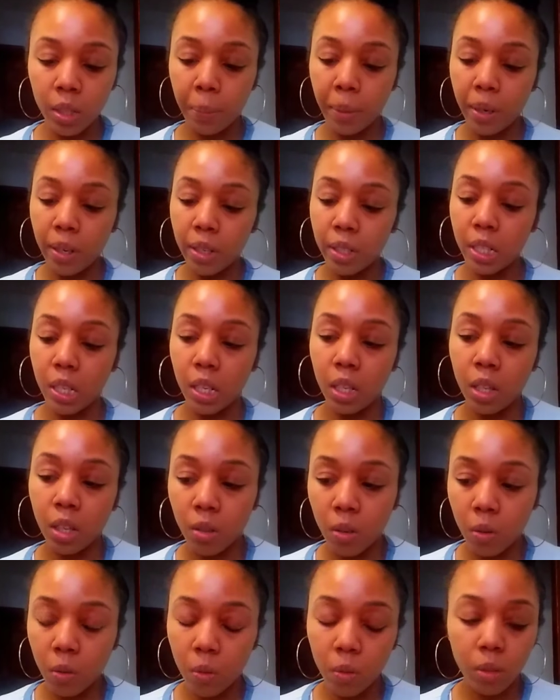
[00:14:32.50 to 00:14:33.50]
Because they were
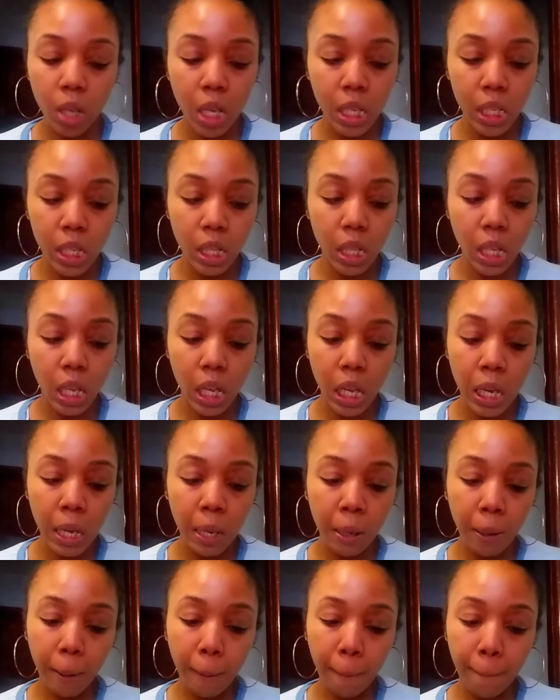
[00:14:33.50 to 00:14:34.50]
dealing with someone from
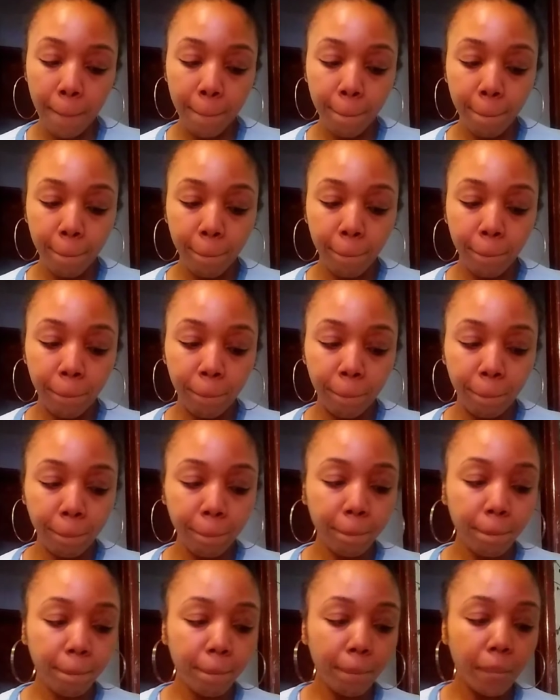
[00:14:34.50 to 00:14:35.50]
their past. They were
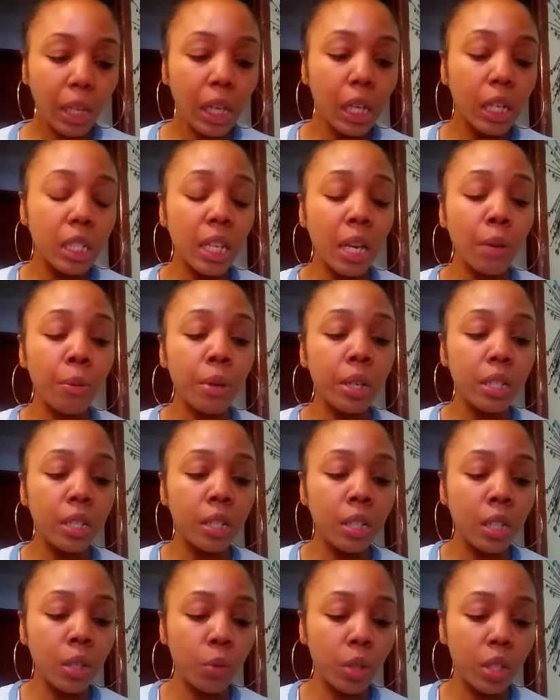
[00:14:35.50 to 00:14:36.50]
communicating, they
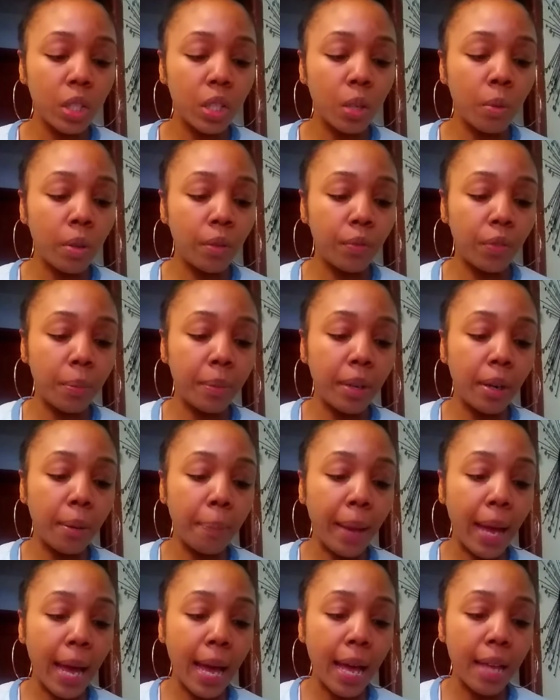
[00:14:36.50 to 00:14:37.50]
were lacking the
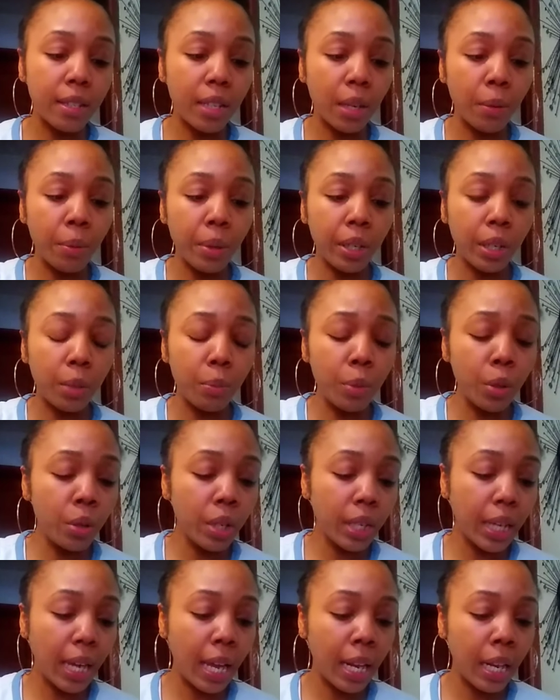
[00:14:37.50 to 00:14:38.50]
communication with you. There
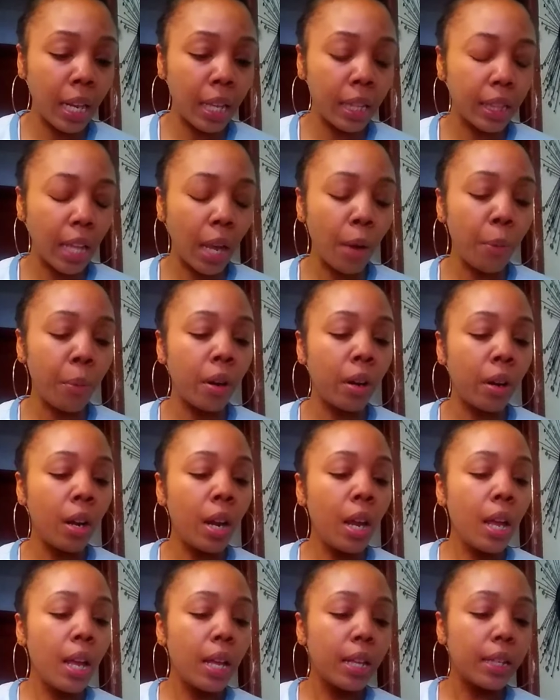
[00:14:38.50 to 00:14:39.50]
was a tower that
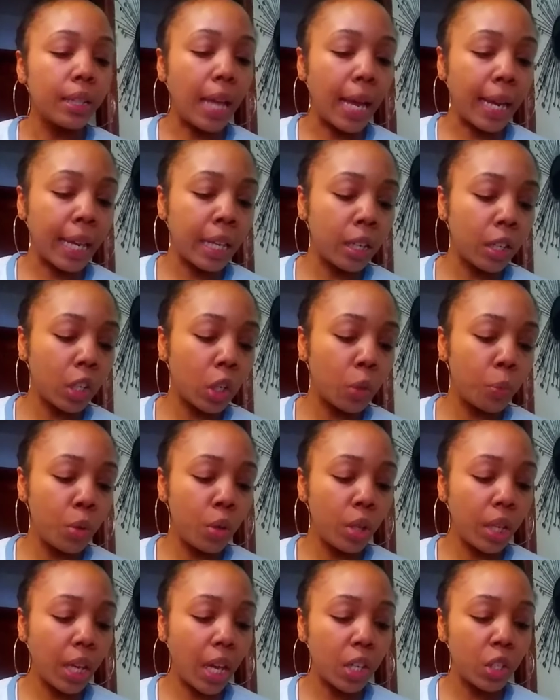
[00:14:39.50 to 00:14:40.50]
needed to come
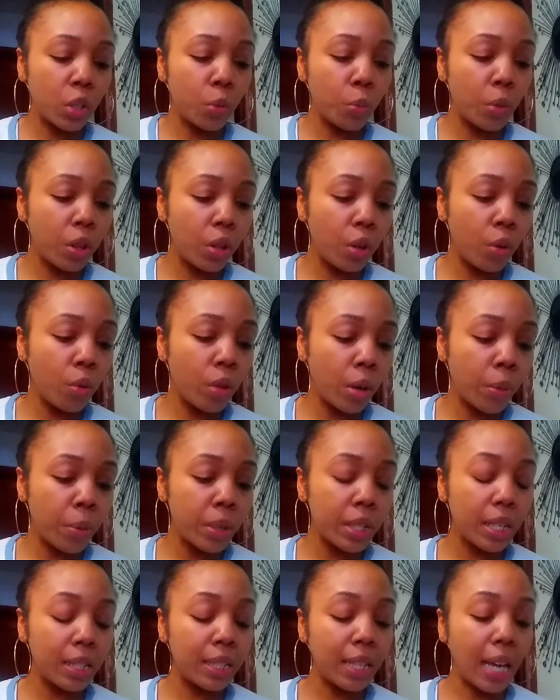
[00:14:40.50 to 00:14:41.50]
down
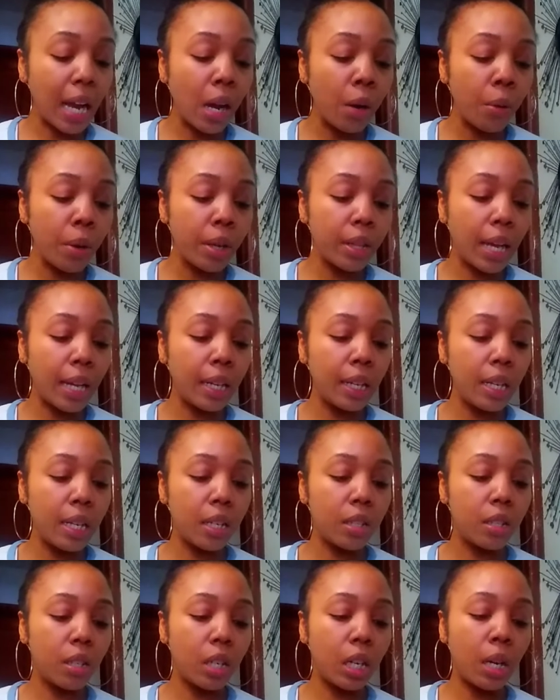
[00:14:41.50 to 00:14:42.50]
on the
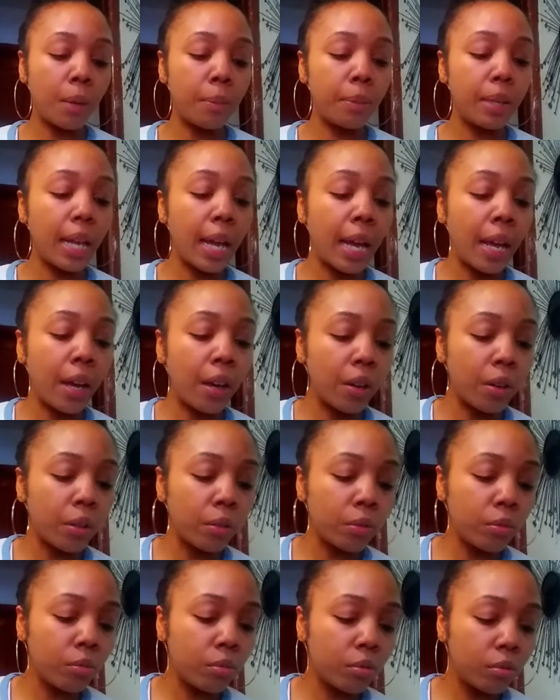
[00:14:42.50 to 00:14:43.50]
situation and they was like
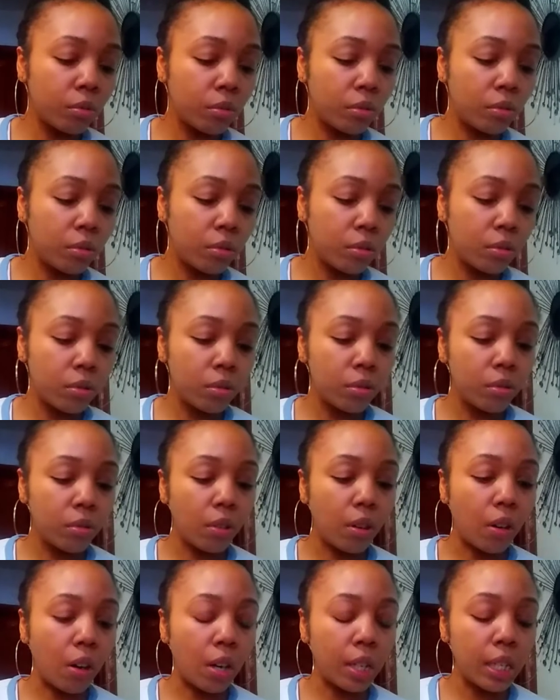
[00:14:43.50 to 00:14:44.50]
refusing to do something
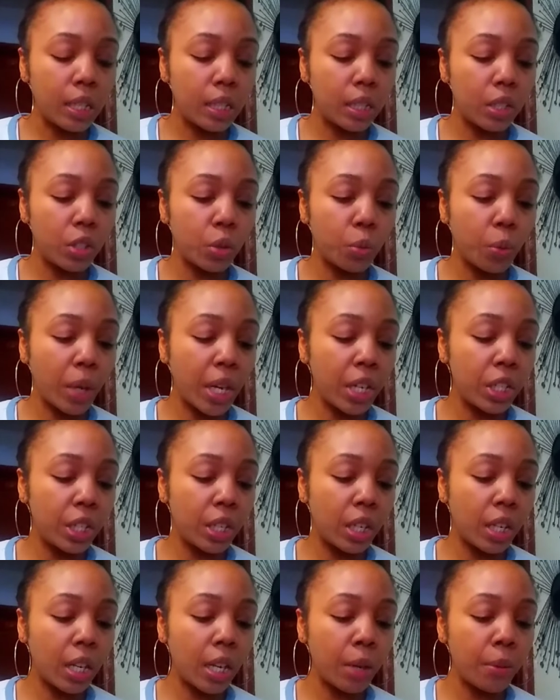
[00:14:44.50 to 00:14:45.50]
about it. They were
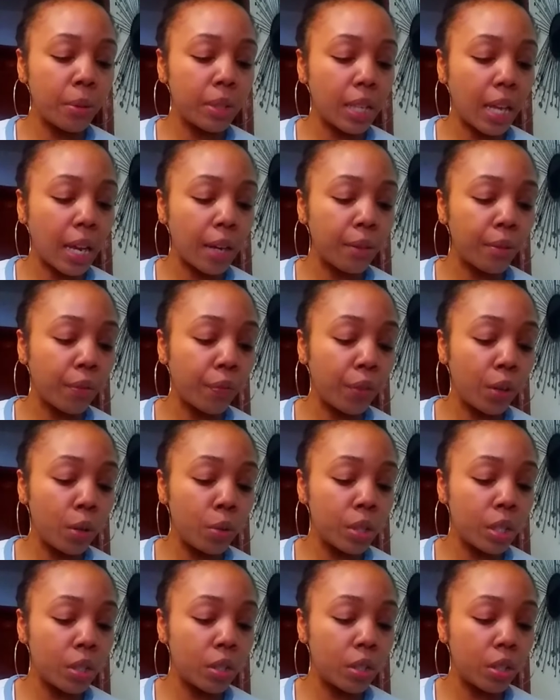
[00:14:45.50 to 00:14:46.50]
lacking the motivation,
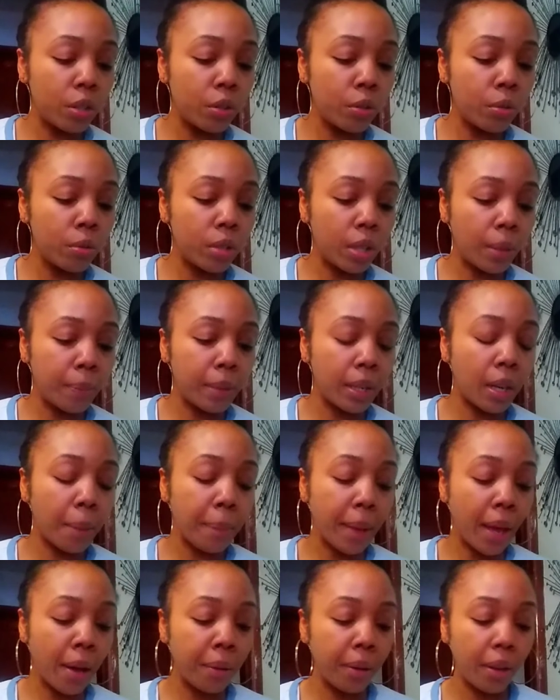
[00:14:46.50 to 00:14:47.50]
lacking the confidence. And
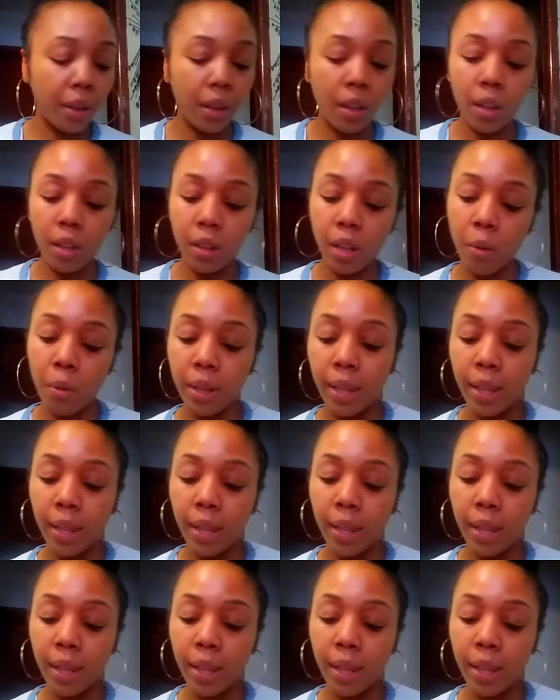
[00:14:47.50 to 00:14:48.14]
now it's like